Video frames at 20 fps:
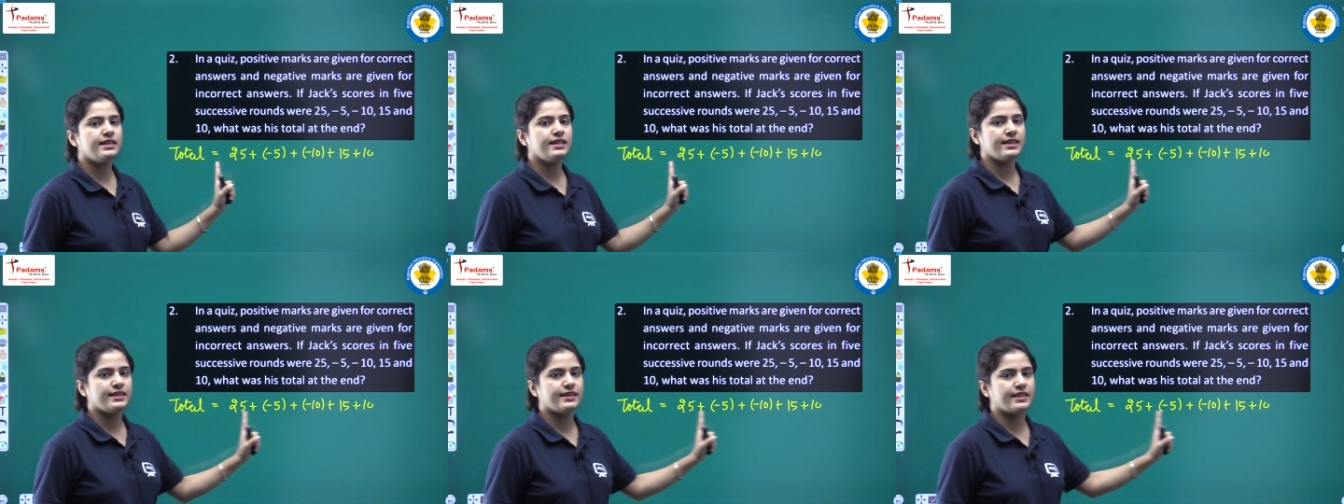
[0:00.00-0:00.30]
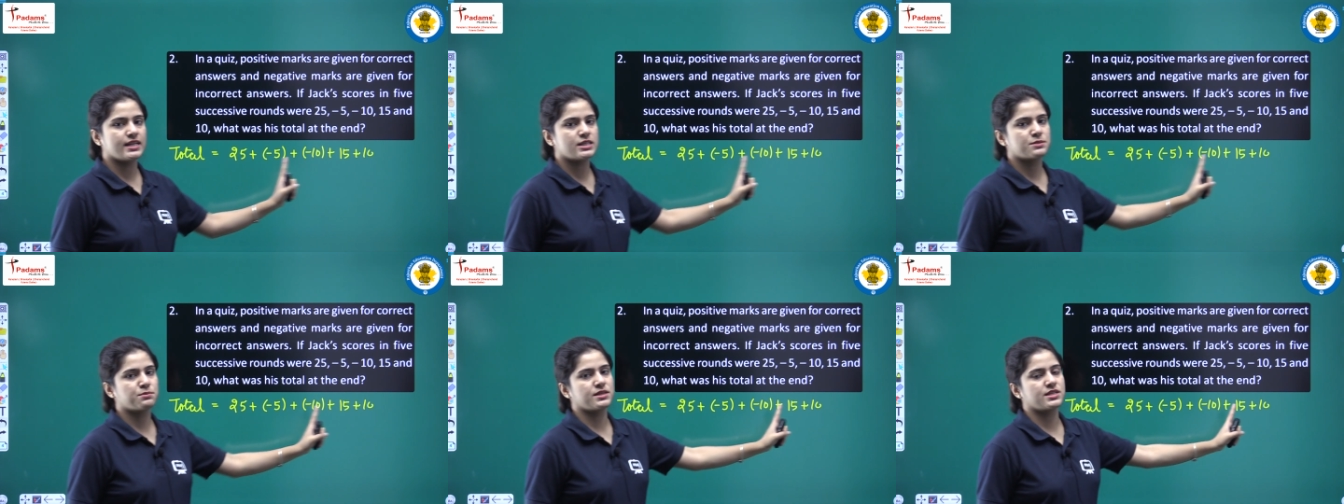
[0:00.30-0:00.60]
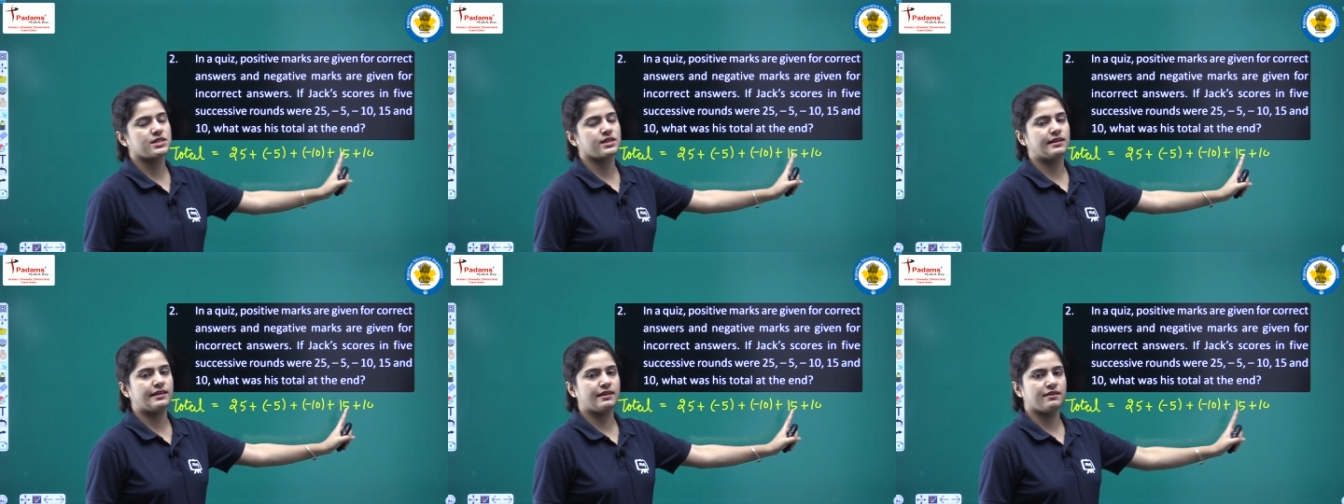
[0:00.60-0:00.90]
in this
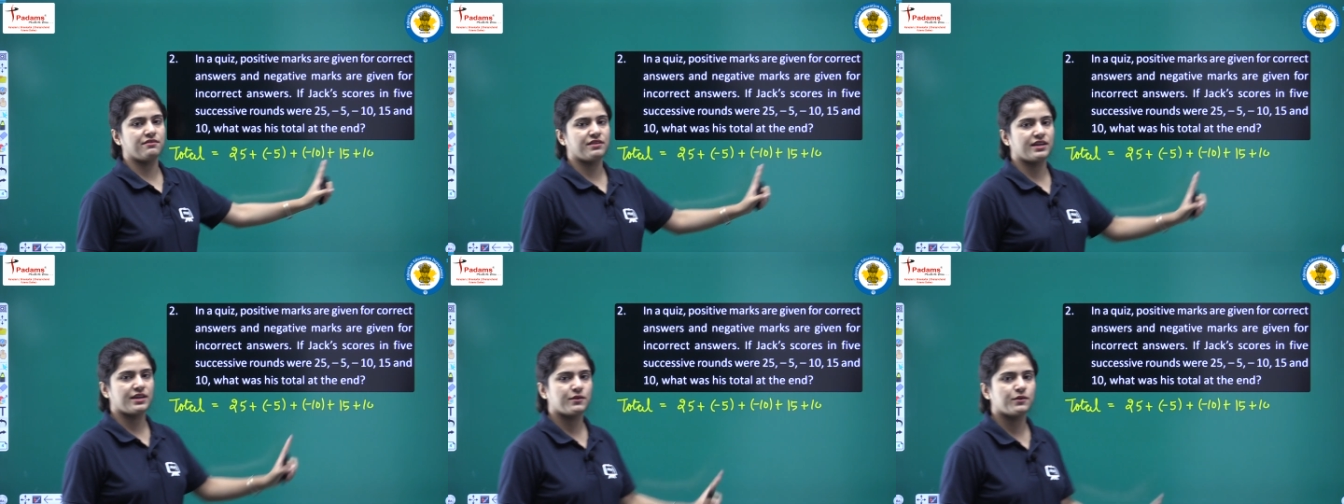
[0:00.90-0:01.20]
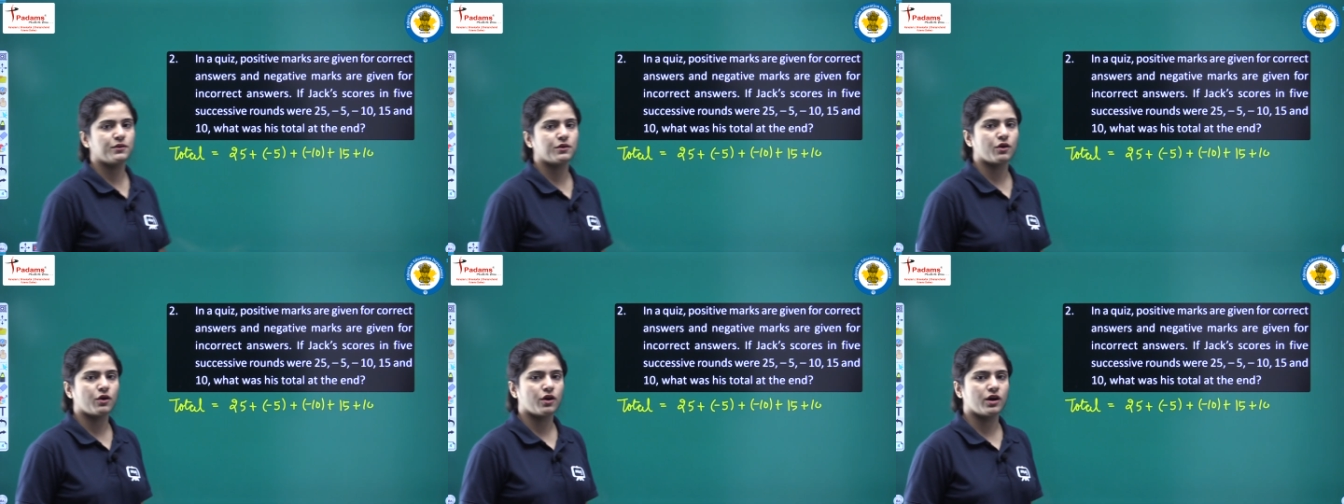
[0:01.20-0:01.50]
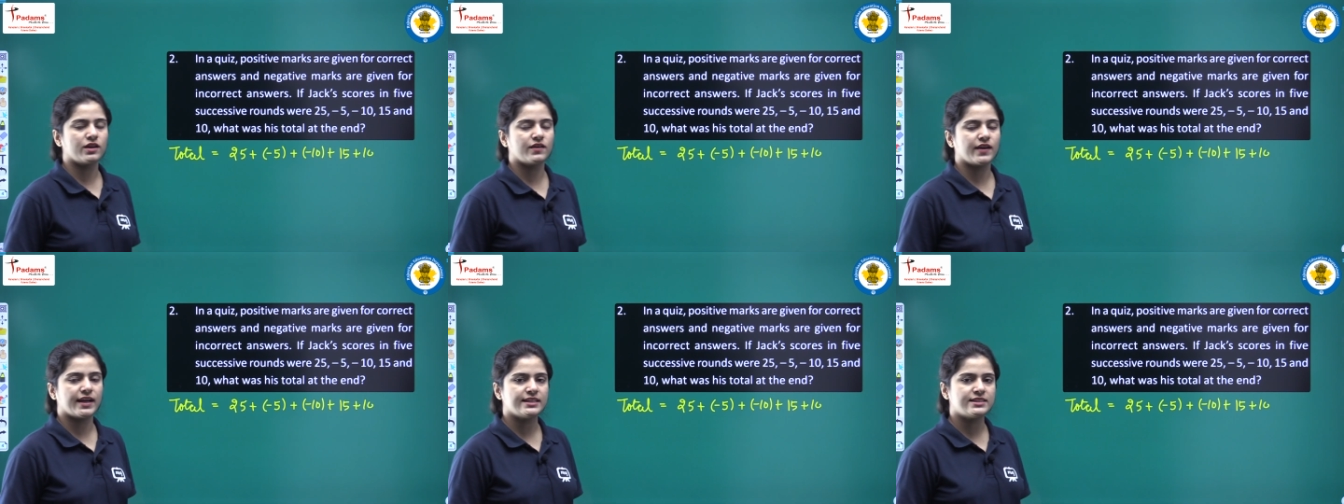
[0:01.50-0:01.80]
particular way
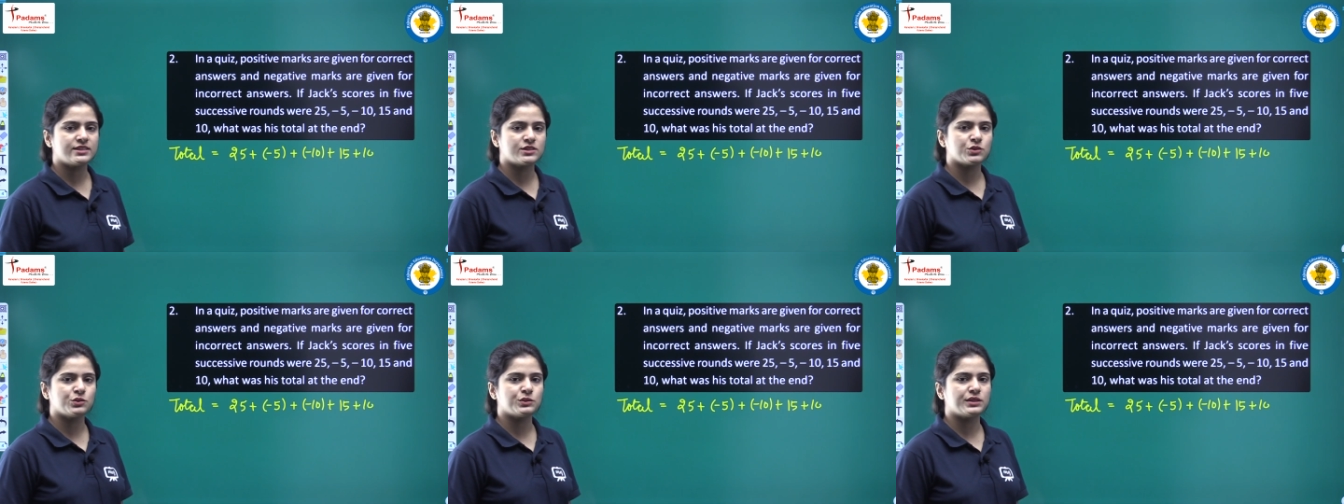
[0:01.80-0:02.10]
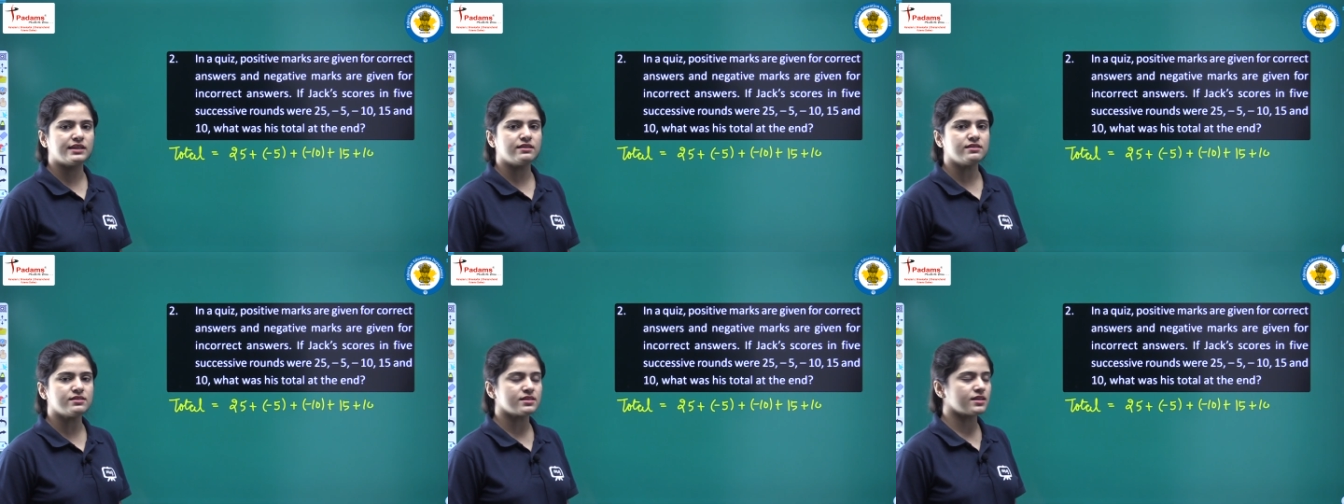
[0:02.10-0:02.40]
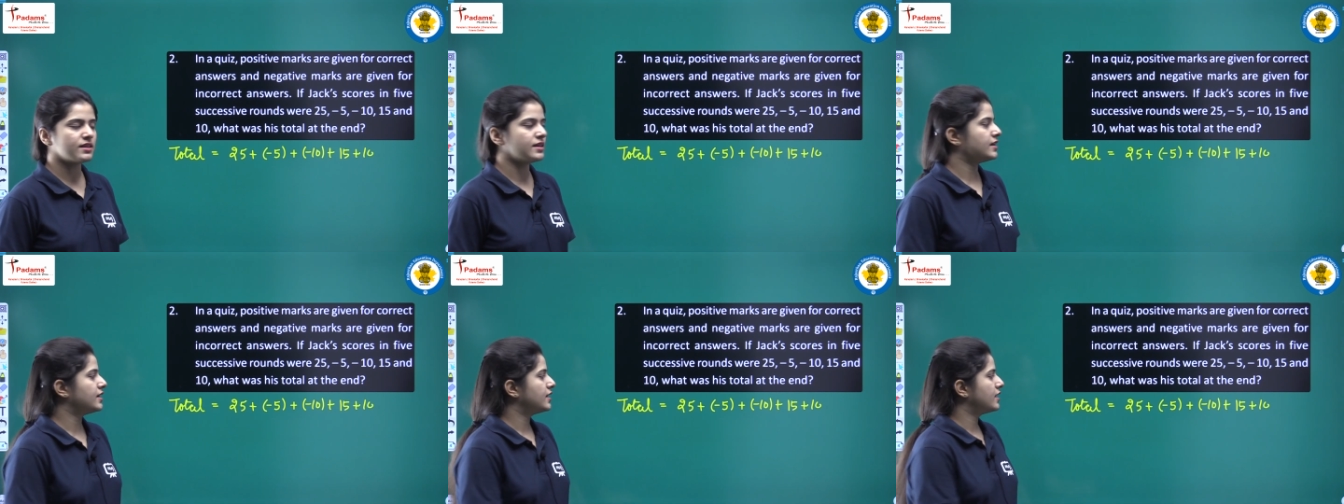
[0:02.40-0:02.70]
all right students
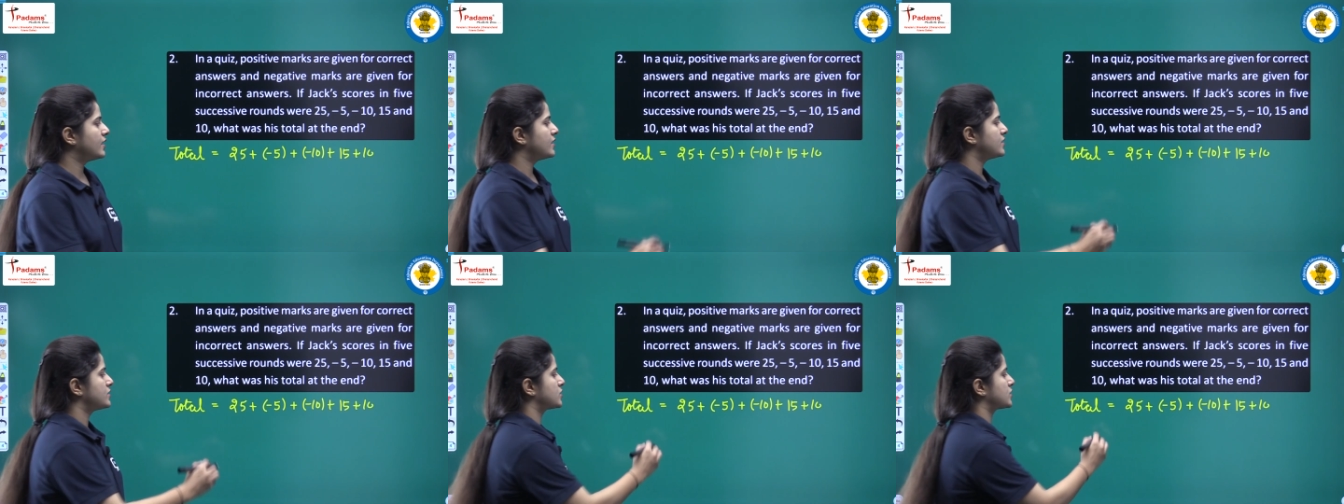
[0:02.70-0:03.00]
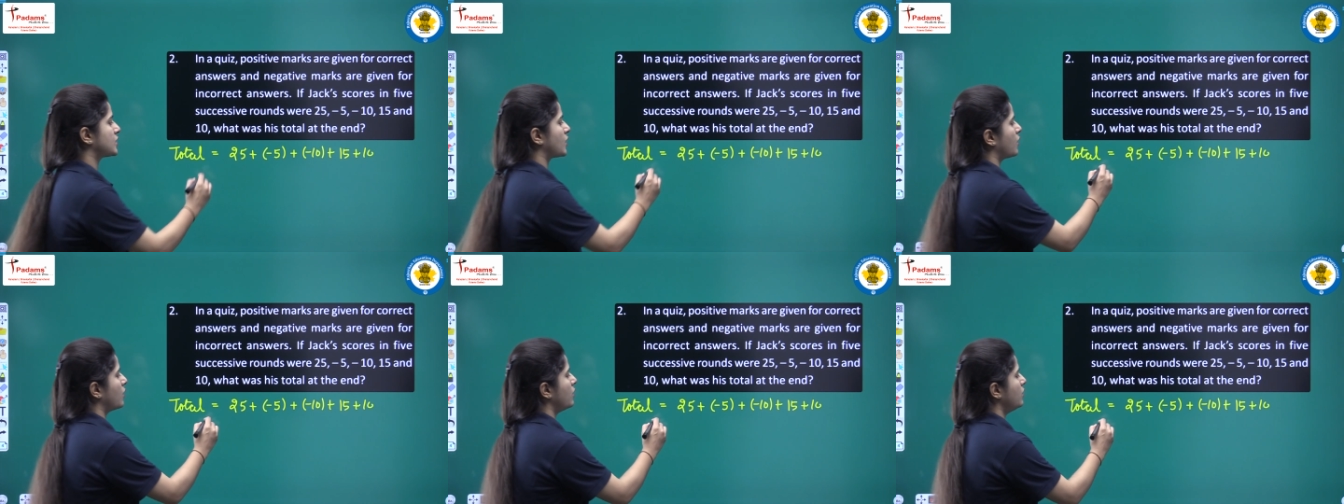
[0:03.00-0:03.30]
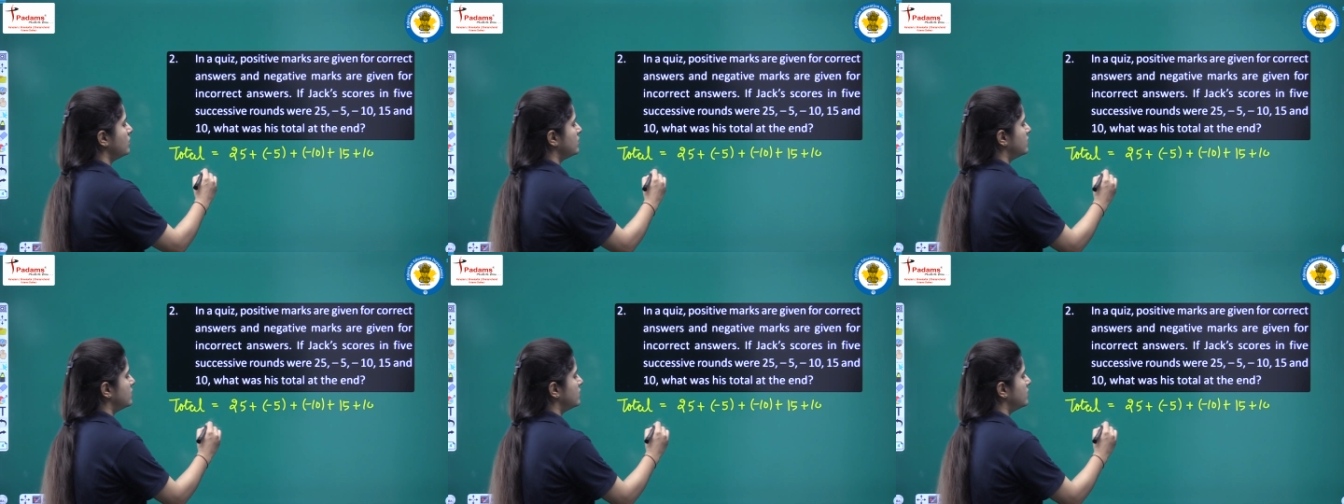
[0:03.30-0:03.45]
so